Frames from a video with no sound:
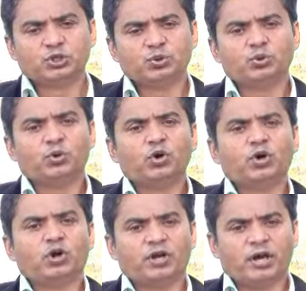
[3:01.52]
to
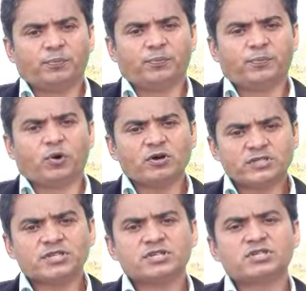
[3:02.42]
a
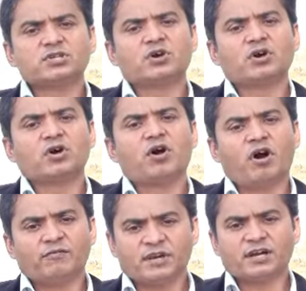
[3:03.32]
process
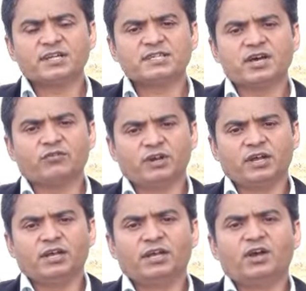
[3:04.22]
of drug
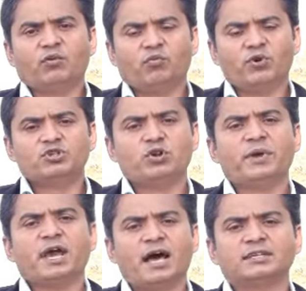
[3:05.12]
discovery, which will
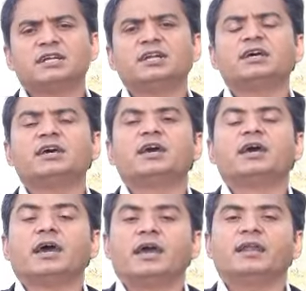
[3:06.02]
be handled
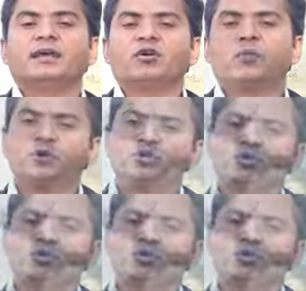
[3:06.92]
in an open